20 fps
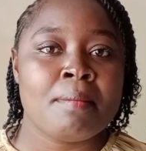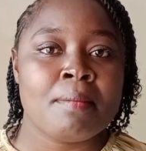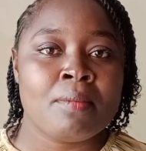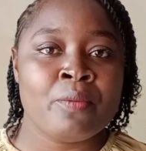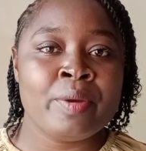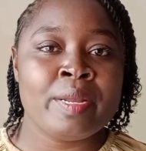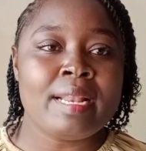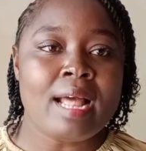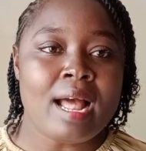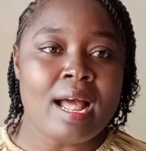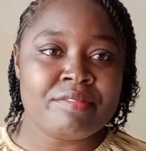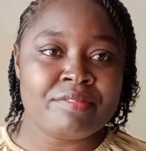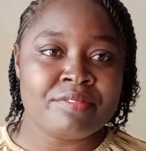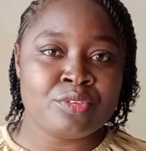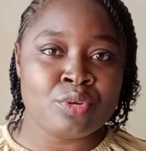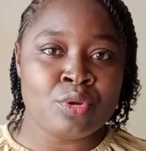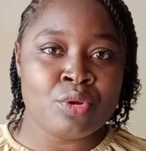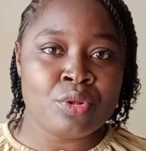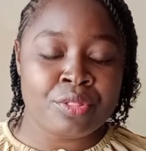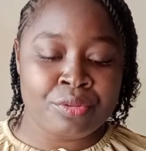will have to
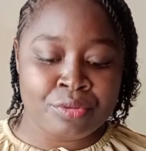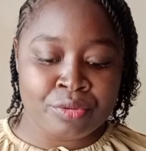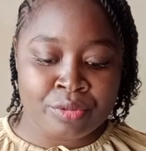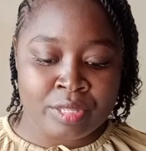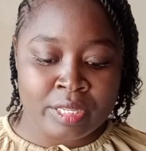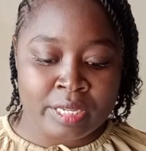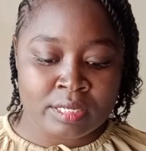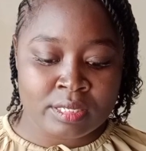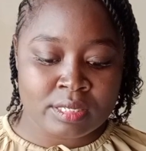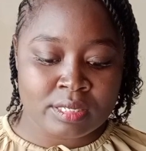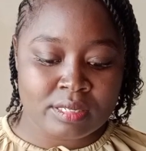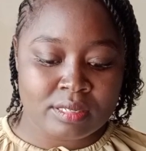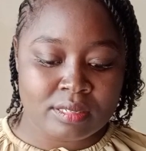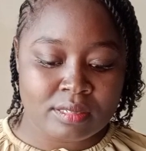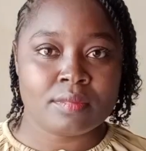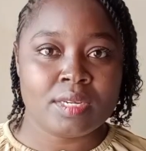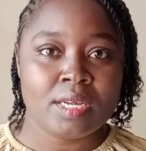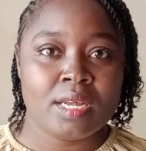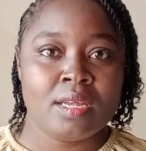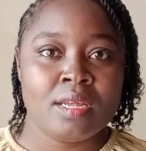go through this?
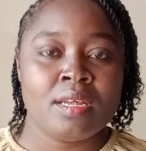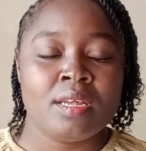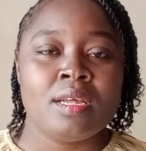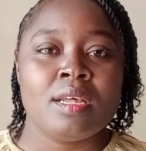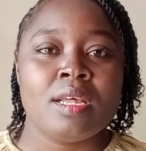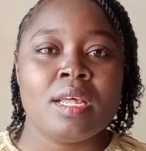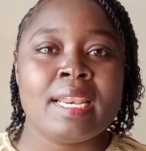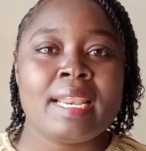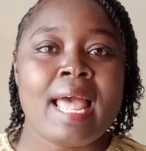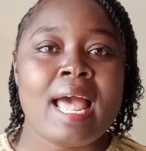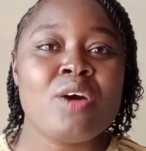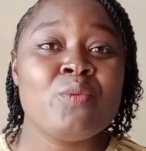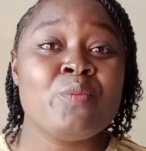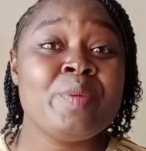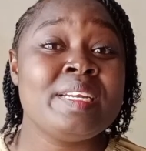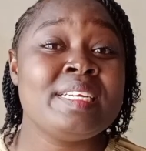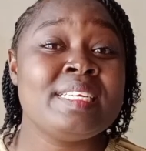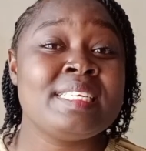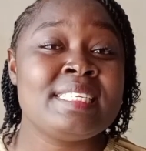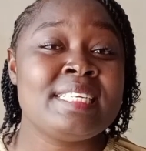And how
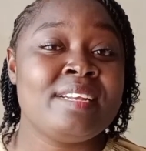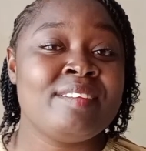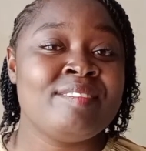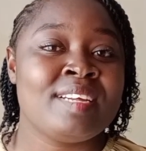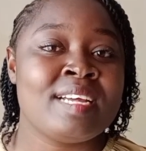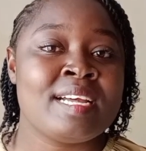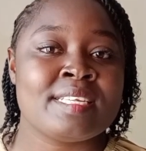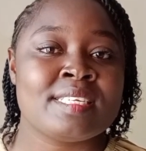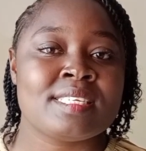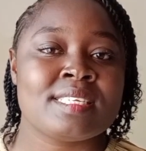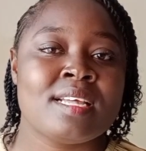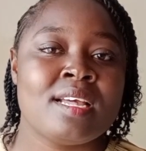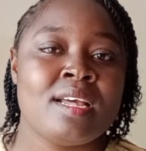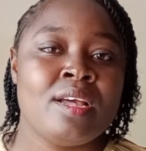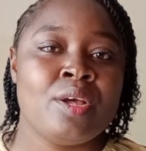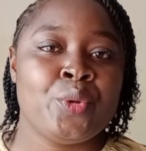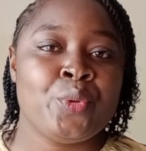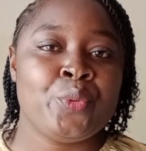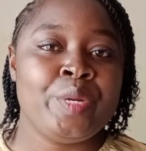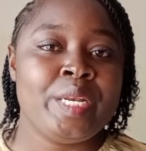many Sylvias
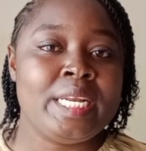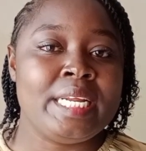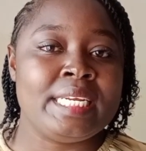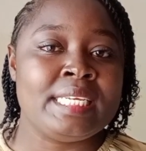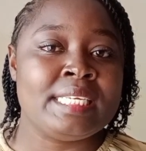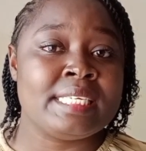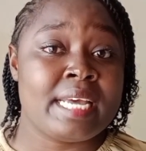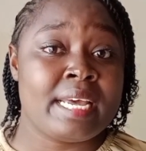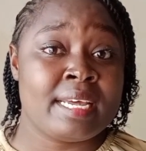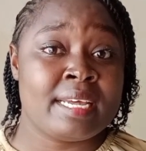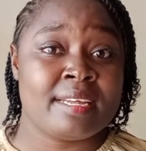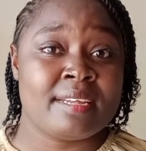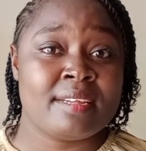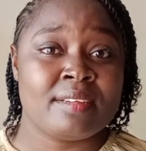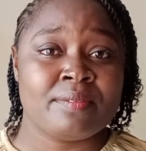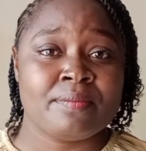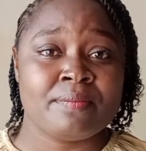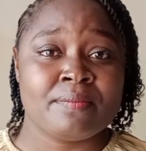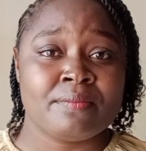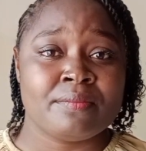will it take
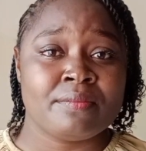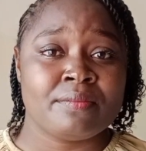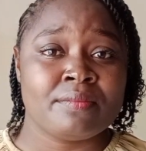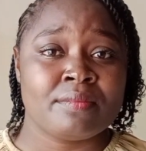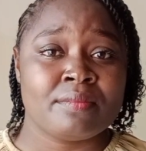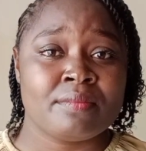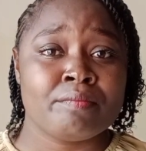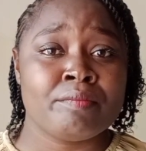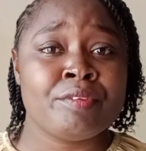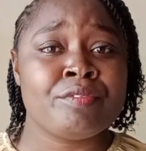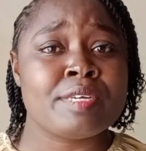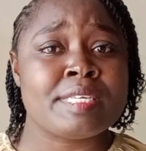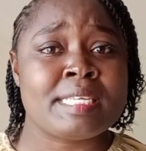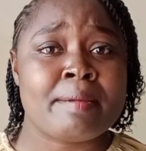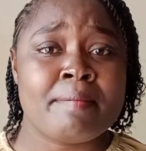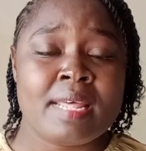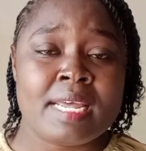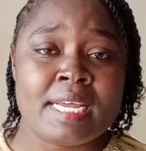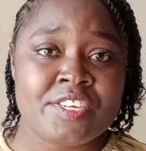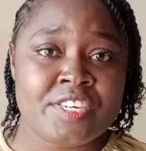before
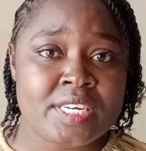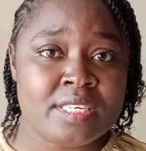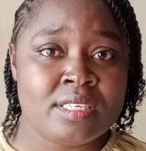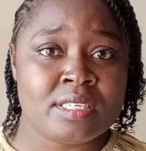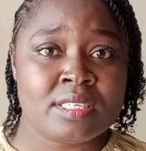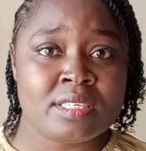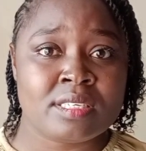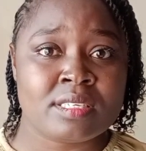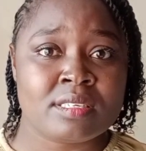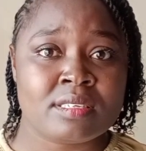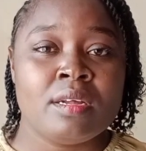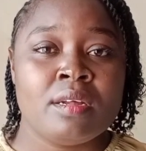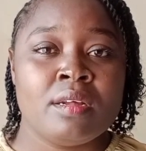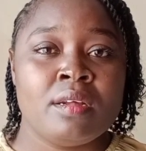something changes?